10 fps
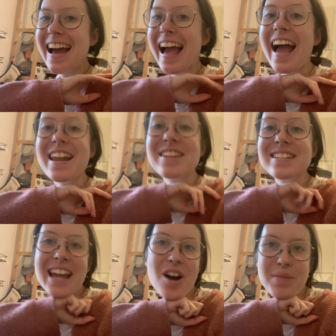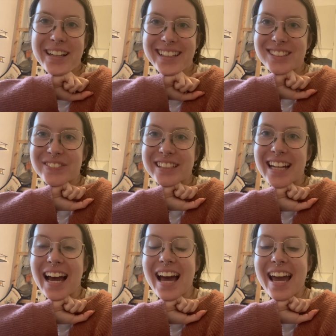And now because of
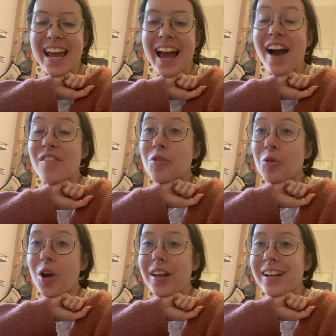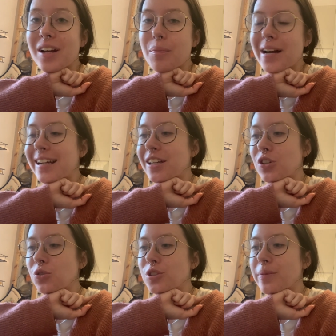it, I have chronic back, neck,
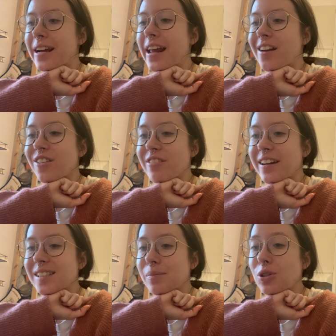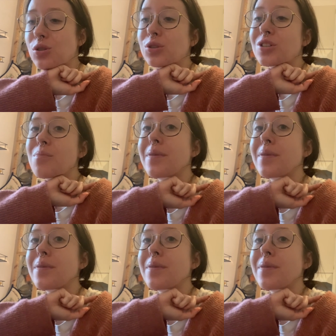shoulder pain, and arthritis on my shoulder.